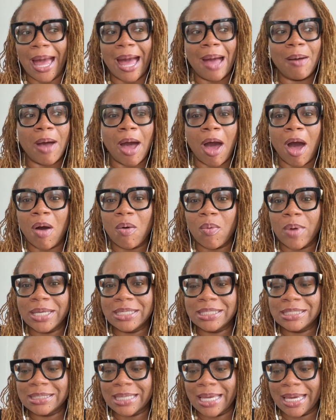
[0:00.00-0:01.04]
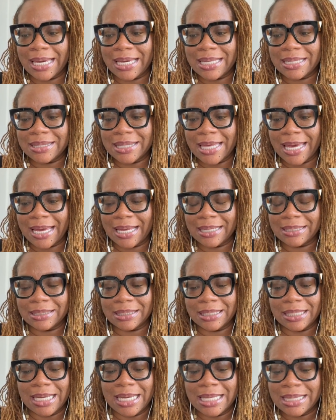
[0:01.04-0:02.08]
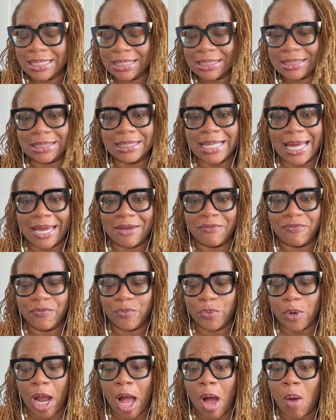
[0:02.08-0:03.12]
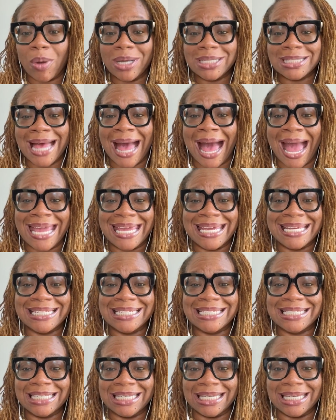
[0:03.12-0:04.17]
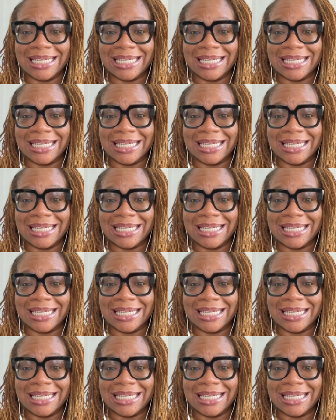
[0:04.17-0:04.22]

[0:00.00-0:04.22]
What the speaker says: I'll always say that in this life, we're always ING,